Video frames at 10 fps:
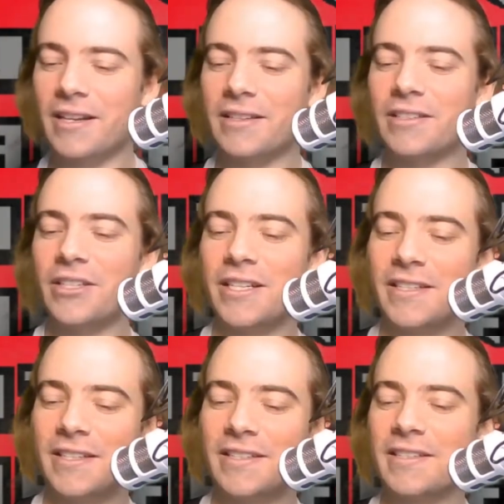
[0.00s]

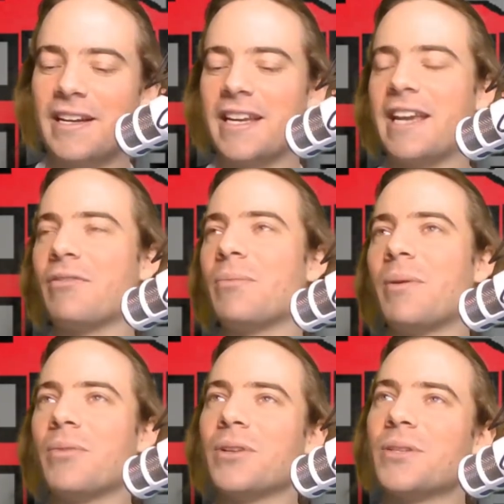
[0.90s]
Jesus, I can't
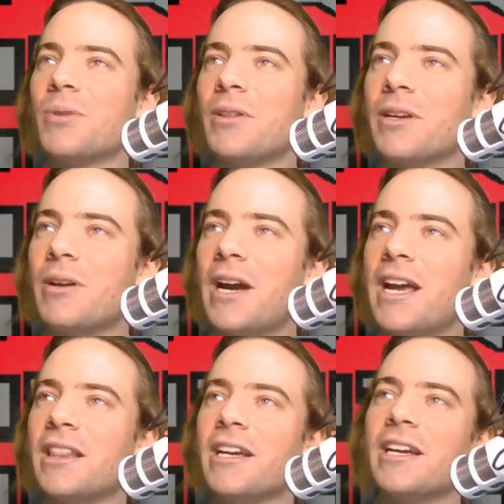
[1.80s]
remember at this point. Like I
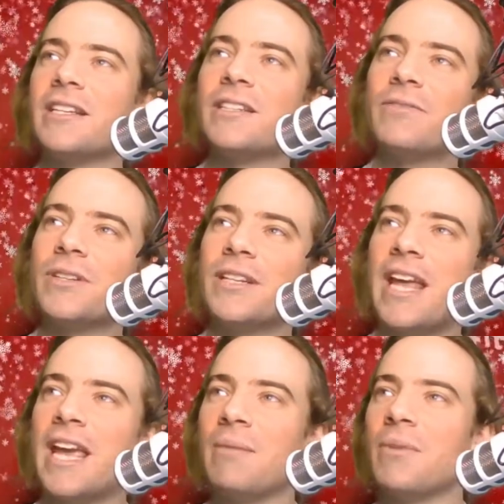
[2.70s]
had like a different
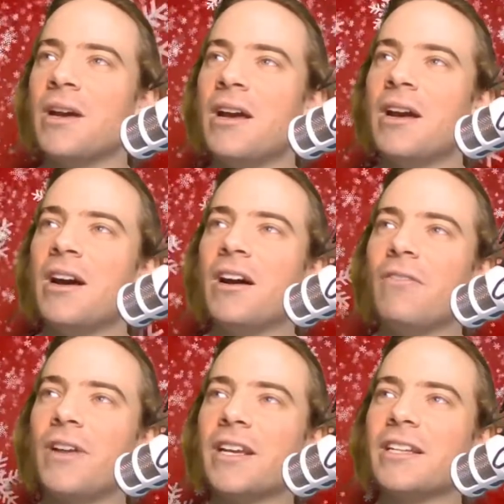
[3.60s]
name
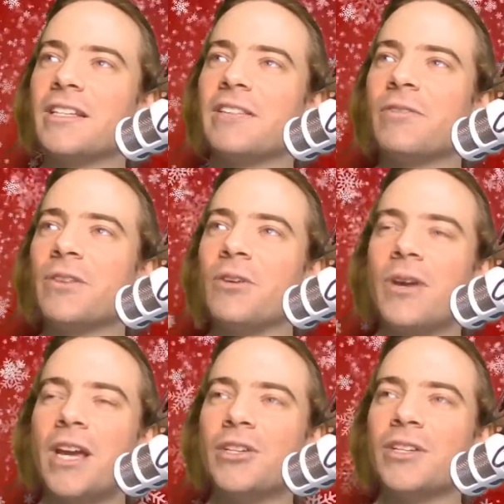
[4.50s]
of like different
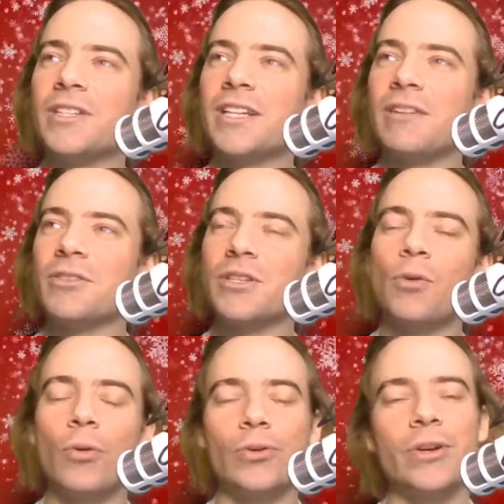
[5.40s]
locations, and I was like
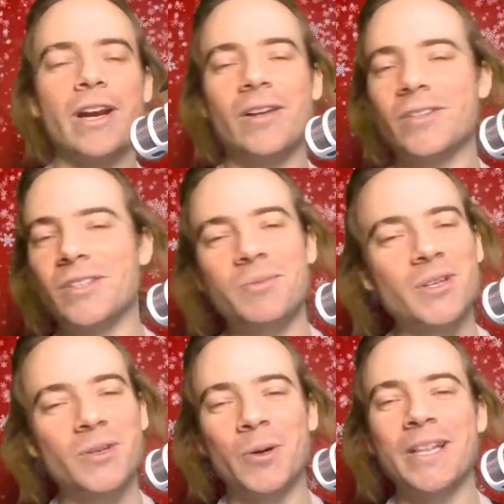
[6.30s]
torturing Alex and
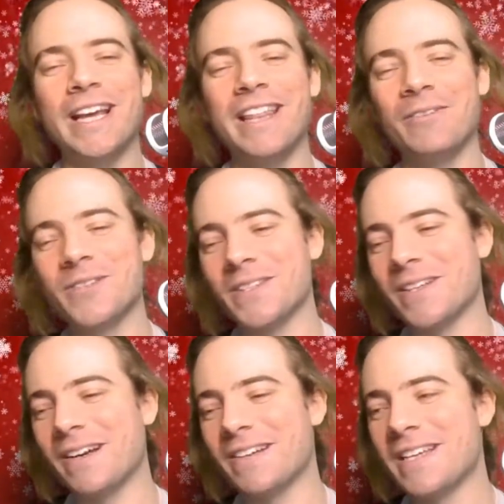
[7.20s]
Spencer. that was
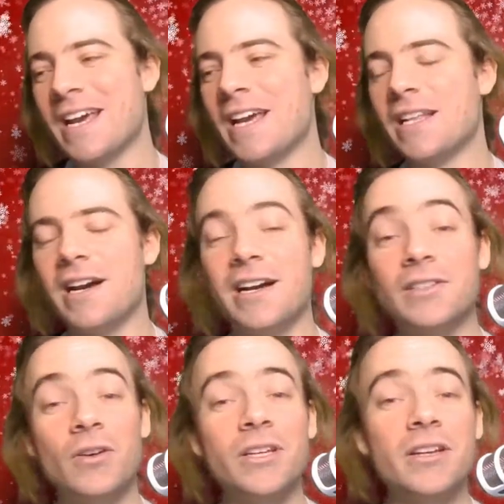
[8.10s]
hilarious. Uh,
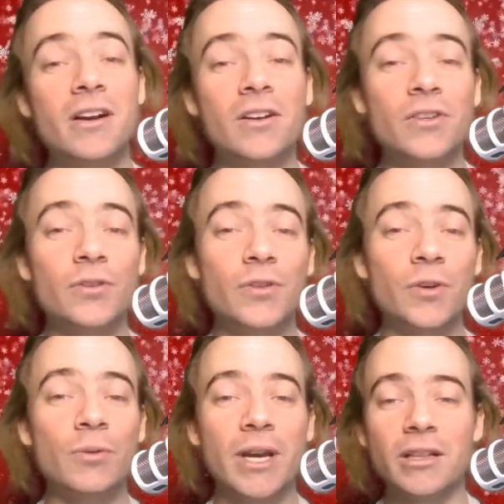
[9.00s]
Donkey Kong Country
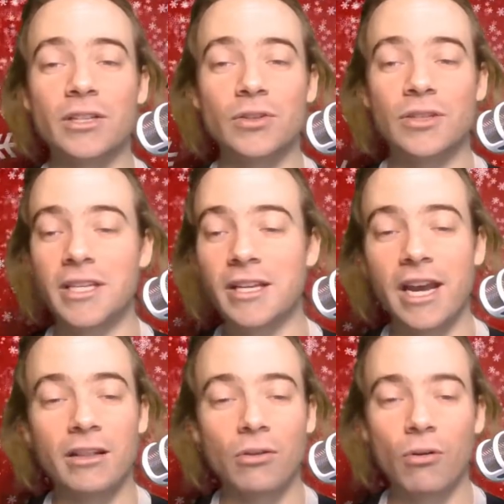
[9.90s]
2, we had like
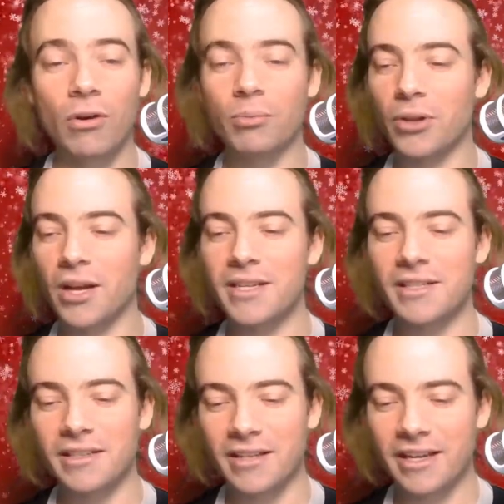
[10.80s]
DK Lore
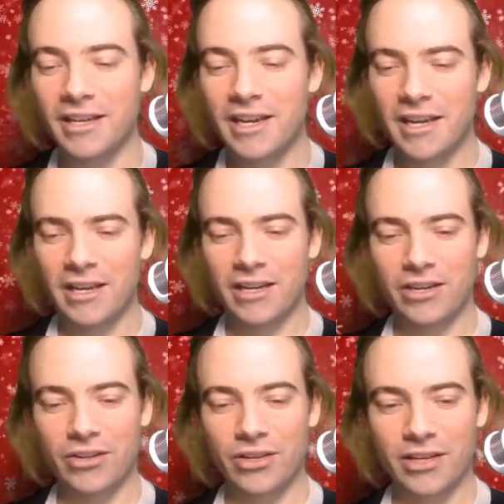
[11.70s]
Plus, and like
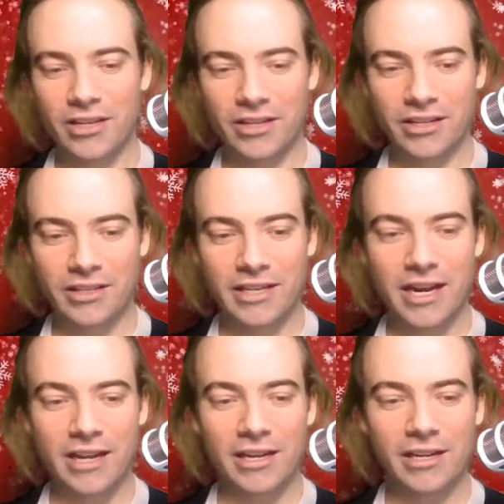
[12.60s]
you know the the
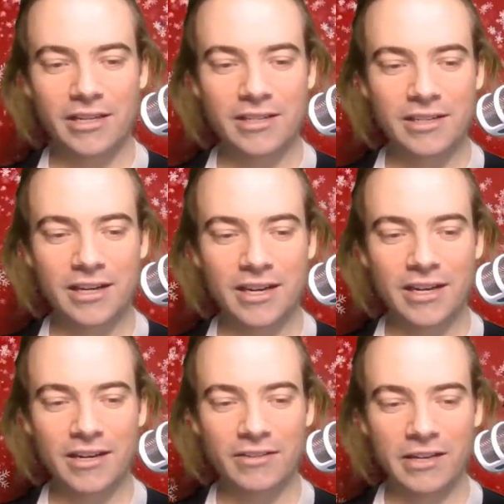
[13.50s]
Diddy's
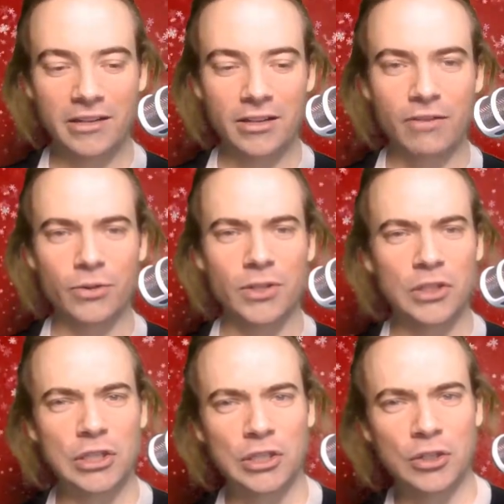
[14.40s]
uh, in love with his
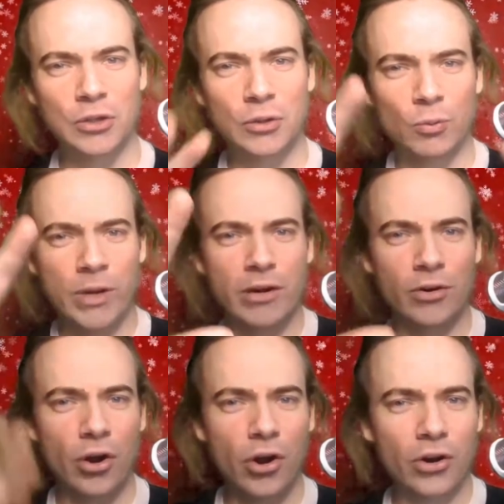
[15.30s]
sister
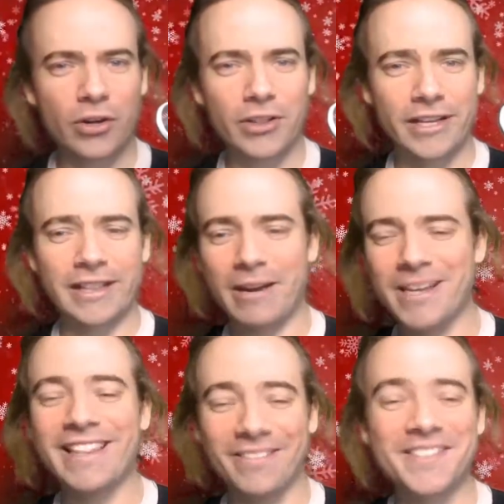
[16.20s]
weird arc. Like
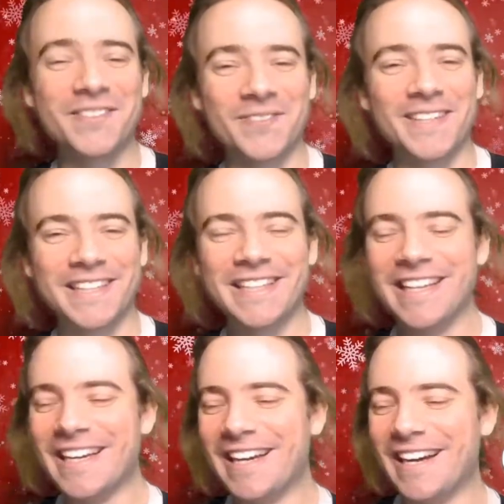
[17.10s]
that that was funny.
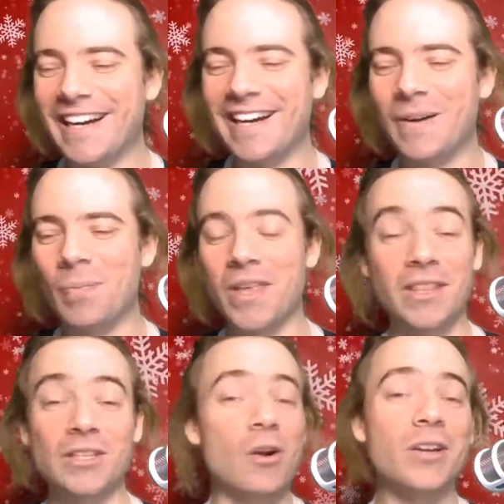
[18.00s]
Um, and
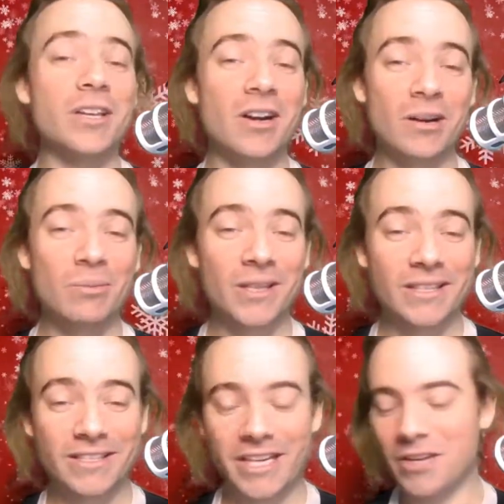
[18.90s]
the Donkey Kong month
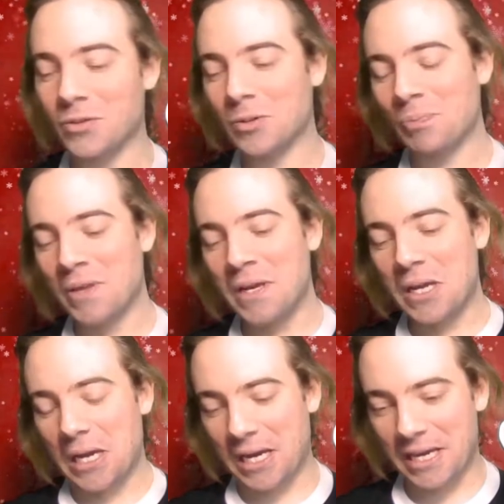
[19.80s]
in general
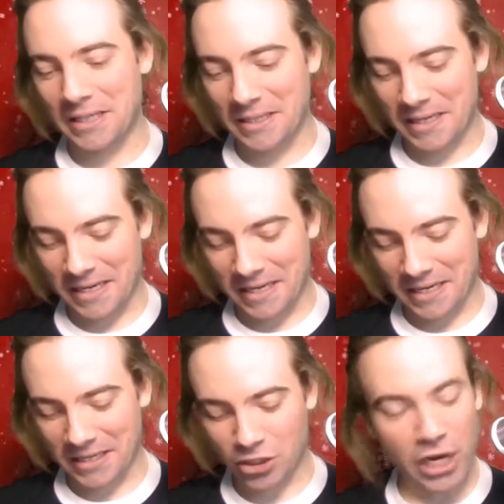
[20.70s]
and
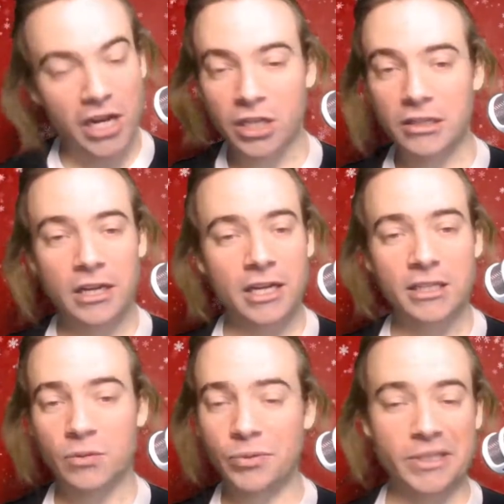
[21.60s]
uh, Shadow of the
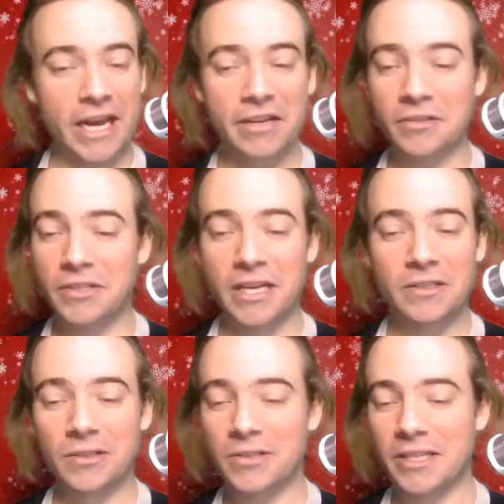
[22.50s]
Colossus with Daniel
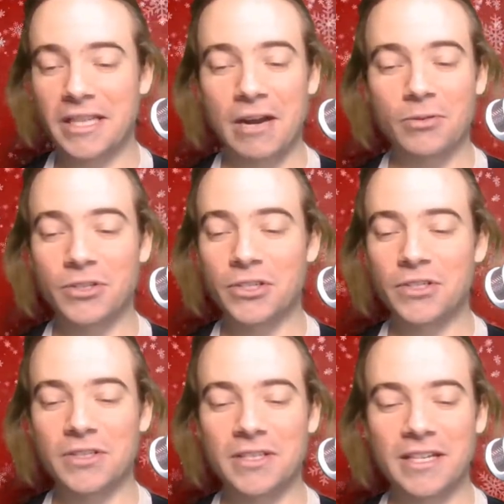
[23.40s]
Santos. Like that was
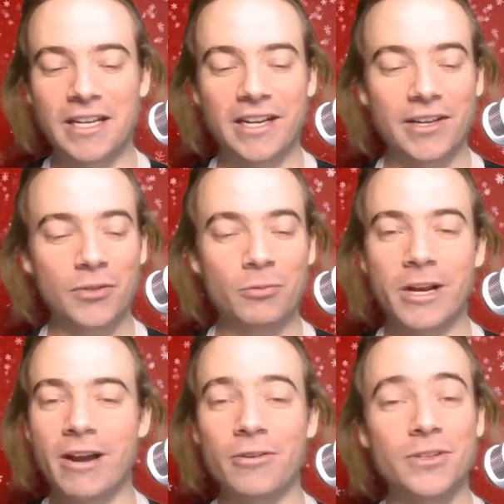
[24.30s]
just uh, three
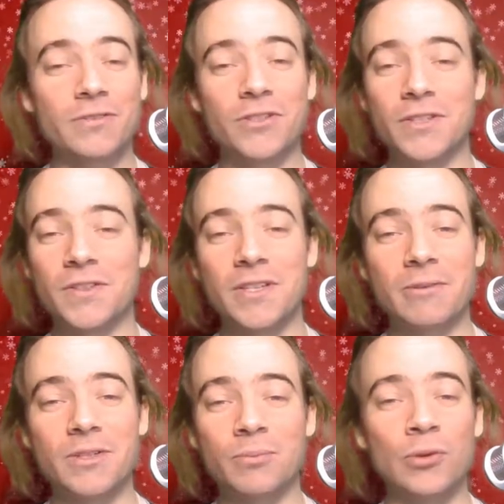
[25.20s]
hours of just that
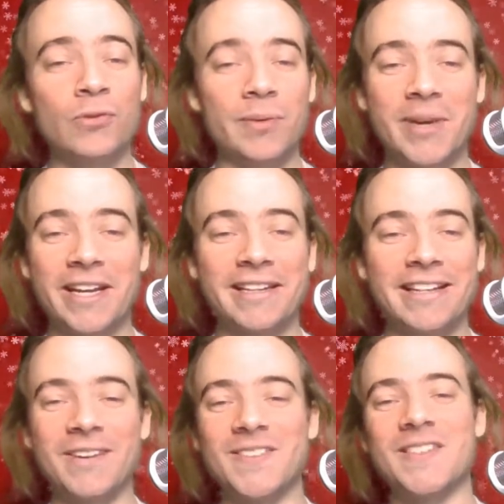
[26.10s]
was a movie, man.
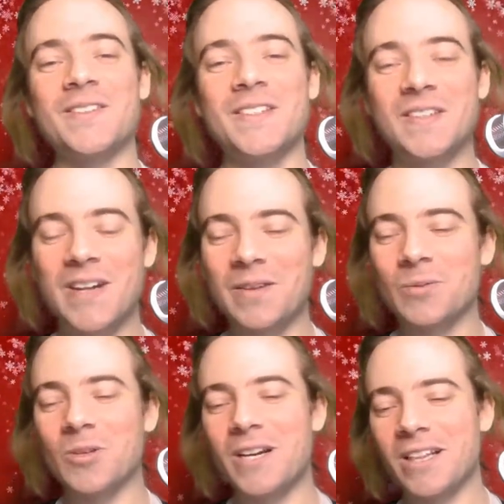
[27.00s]
That was that was
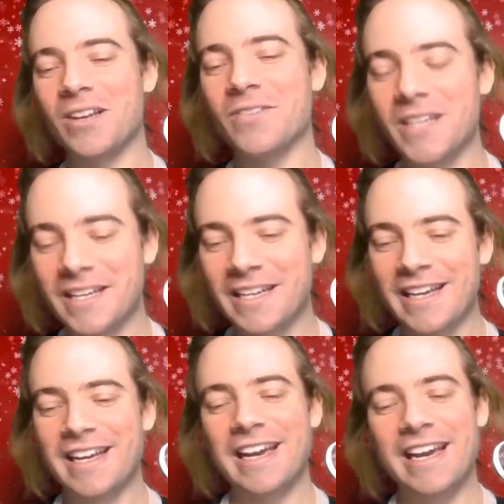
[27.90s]
incredible. I loved it.
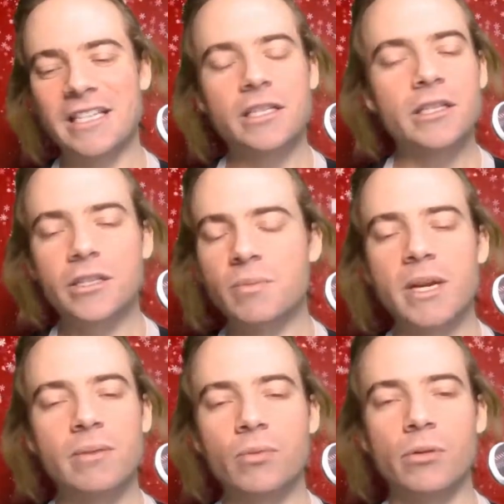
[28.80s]
And there's
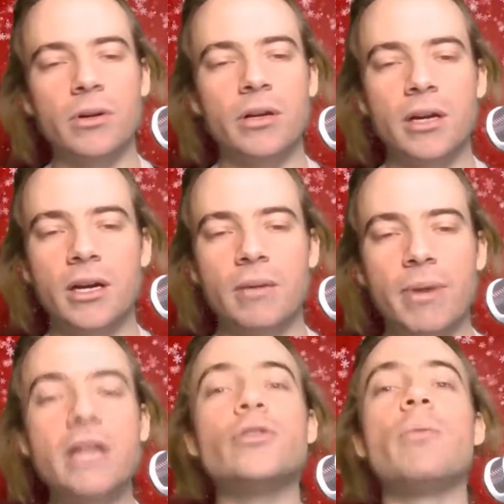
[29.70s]
many more. Uh,
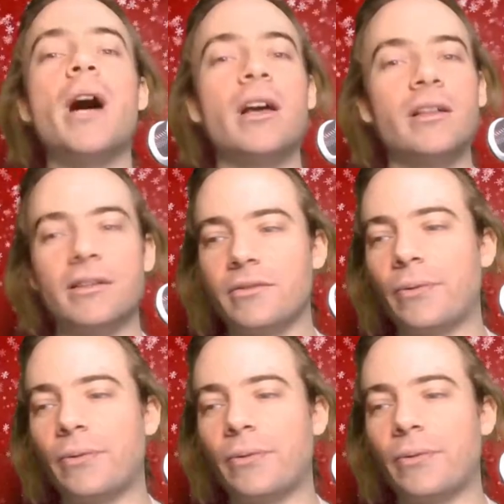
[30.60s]
Banjo Pilot,